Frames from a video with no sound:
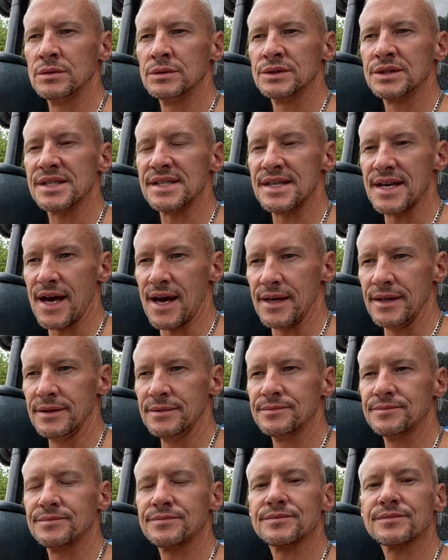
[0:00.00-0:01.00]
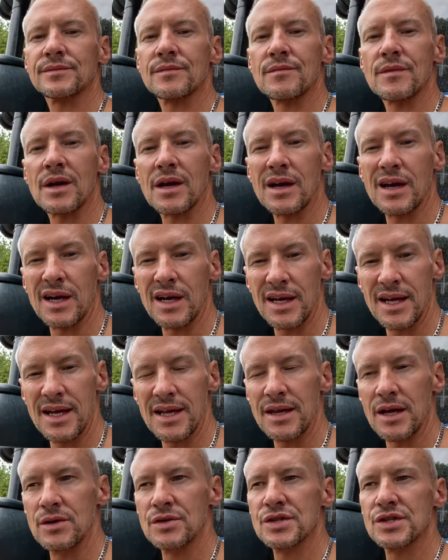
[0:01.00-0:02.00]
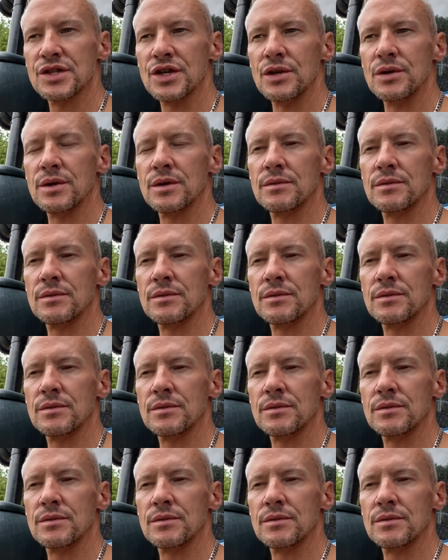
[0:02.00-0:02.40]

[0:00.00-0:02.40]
today, clear those 2